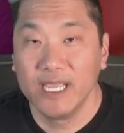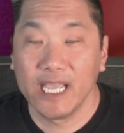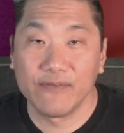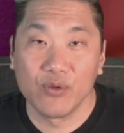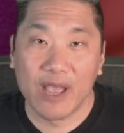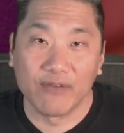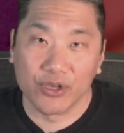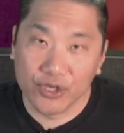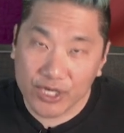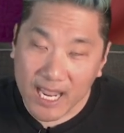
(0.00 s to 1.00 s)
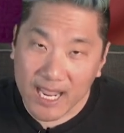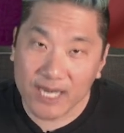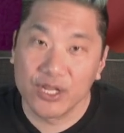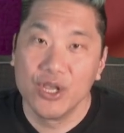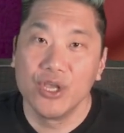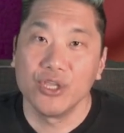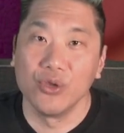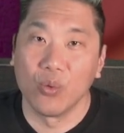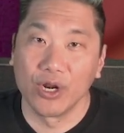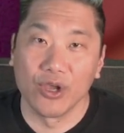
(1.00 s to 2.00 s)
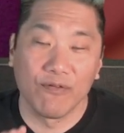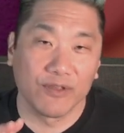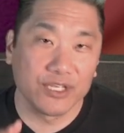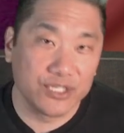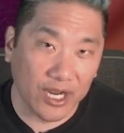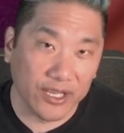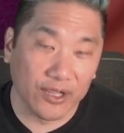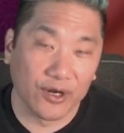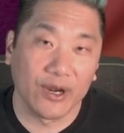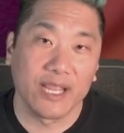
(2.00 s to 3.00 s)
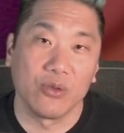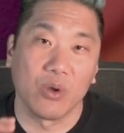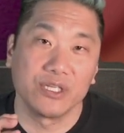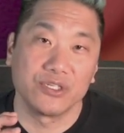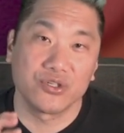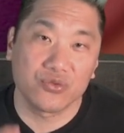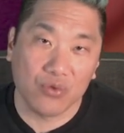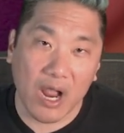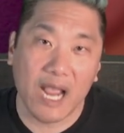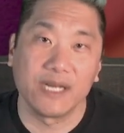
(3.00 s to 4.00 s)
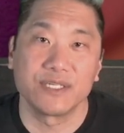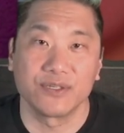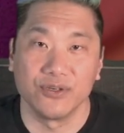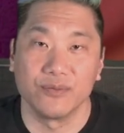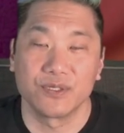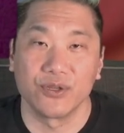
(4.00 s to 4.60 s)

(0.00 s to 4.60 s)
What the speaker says: If you have a good hand, you want to go for the jugular and you want to try to scoop.